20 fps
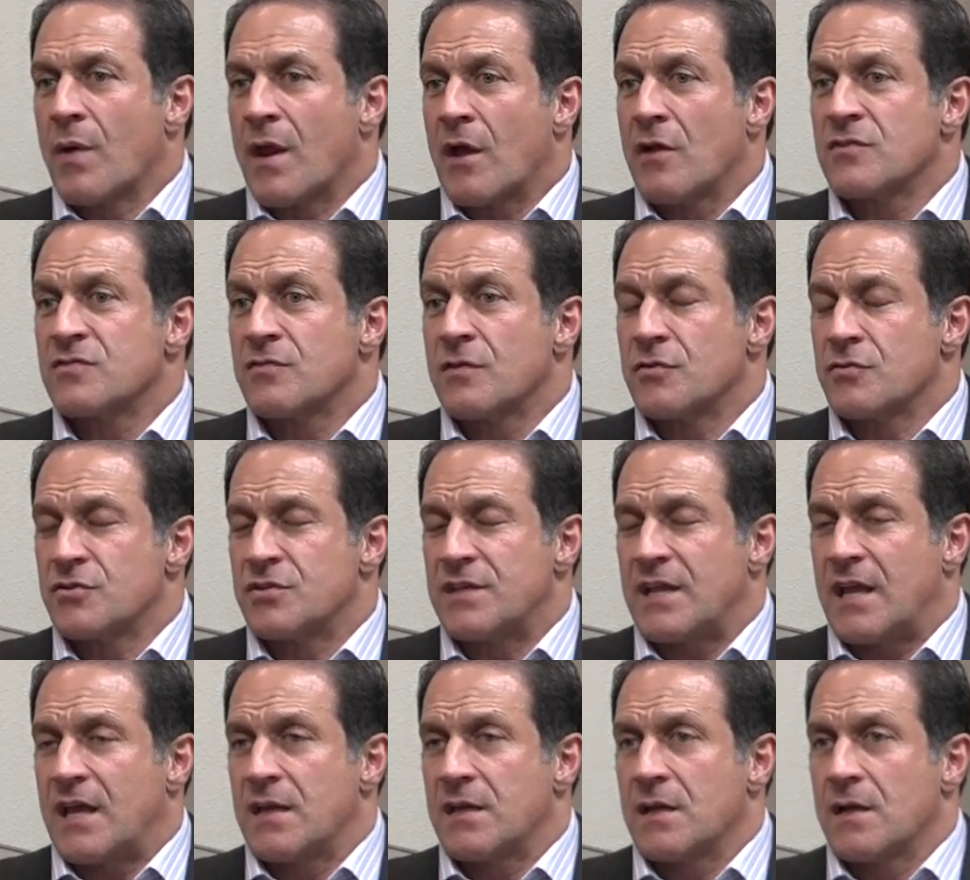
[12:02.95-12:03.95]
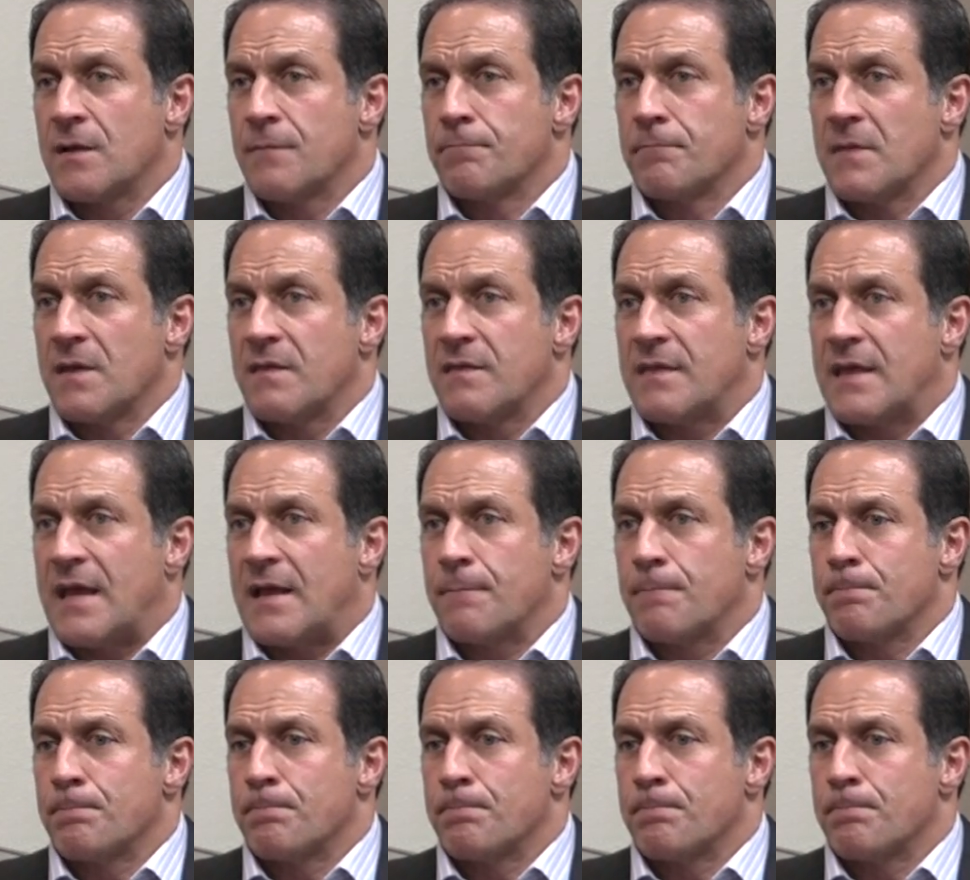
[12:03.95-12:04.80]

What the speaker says: I also understand that